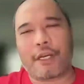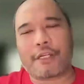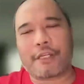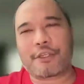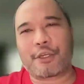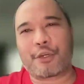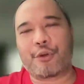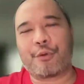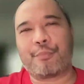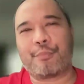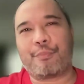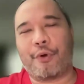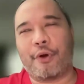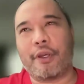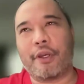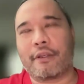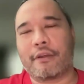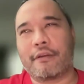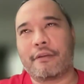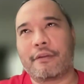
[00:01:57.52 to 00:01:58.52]
that's a good
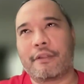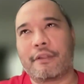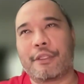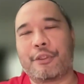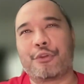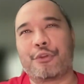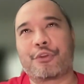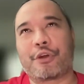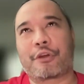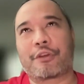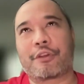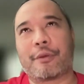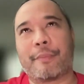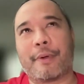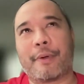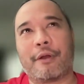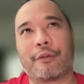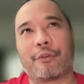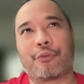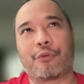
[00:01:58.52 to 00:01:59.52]
point that you talked
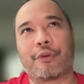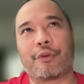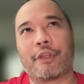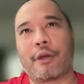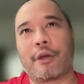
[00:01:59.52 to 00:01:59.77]
about throwing